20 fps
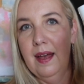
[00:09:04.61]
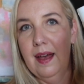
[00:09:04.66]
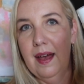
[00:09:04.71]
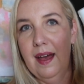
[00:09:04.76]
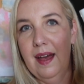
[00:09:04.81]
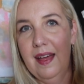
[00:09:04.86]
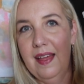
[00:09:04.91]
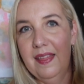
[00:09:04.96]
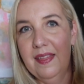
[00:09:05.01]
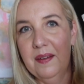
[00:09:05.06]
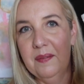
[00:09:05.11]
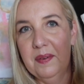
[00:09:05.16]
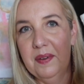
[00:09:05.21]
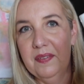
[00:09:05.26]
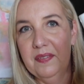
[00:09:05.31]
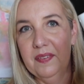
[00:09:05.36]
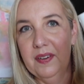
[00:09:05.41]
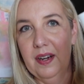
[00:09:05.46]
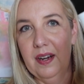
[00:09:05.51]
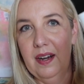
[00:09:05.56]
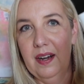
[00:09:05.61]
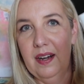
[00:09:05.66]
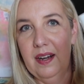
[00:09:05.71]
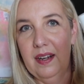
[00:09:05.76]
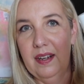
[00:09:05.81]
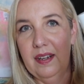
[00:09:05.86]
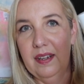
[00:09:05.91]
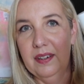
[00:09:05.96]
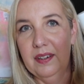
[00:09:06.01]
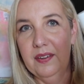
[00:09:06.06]
And then we've
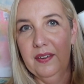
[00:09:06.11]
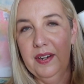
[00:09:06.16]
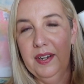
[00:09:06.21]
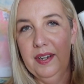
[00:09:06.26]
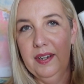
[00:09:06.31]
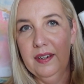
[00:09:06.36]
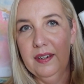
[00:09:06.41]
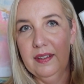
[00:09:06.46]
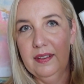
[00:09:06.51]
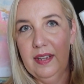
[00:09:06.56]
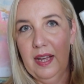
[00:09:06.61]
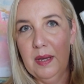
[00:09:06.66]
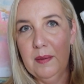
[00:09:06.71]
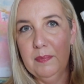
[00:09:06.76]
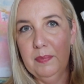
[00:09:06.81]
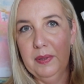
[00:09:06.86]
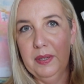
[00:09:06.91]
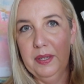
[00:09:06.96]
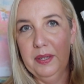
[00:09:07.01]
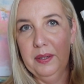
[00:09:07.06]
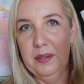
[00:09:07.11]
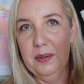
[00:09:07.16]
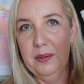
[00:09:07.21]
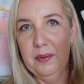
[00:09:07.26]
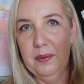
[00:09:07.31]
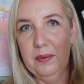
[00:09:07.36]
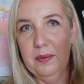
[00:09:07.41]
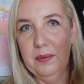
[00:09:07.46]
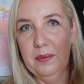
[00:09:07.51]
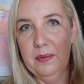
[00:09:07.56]
got a green, a light
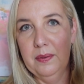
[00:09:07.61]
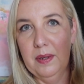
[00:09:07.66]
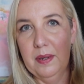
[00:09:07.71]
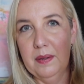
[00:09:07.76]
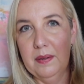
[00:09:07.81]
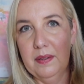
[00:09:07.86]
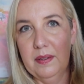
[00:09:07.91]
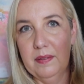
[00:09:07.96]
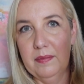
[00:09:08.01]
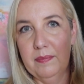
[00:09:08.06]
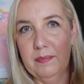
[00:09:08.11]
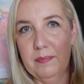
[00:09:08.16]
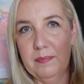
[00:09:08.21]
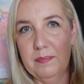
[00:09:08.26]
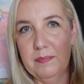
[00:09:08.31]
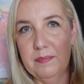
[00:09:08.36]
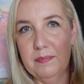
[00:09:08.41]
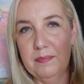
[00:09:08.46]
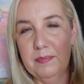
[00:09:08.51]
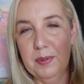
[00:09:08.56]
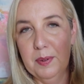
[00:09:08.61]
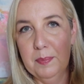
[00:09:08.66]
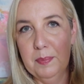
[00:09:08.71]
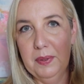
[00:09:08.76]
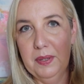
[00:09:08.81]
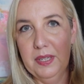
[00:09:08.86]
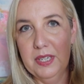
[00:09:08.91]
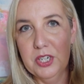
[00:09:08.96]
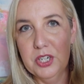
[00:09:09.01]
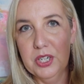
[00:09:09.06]
blue, a
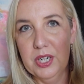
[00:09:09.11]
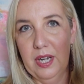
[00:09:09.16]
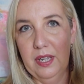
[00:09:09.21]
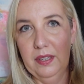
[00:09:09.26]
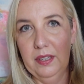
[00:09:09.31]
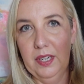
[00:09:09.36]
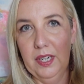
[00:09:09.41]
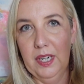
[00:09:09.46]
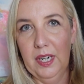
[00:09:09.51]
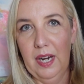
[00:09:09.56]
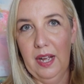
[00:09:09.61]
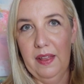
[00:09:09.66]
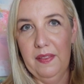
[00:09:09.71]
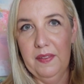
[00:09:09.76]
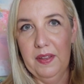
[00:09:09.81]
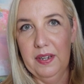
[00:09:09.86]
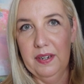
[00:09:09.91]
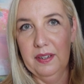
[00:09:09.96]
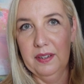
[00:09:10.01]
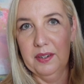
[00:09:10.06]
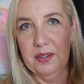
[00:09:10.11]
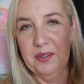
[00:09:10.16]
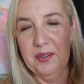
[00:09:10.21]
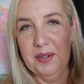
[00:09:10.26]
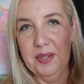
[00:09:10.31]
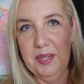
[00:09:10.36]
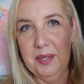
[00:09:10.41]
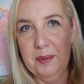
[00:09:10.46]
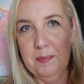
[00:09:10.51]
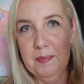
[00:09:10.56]
purplish color, and then a
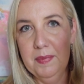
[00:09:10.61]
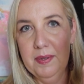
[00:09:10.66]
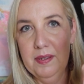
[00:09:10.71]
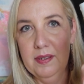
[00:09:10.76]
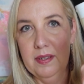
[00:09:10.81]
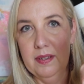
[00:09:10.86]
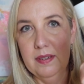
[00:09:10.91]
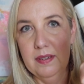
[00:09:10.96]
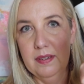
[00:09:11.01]
cream.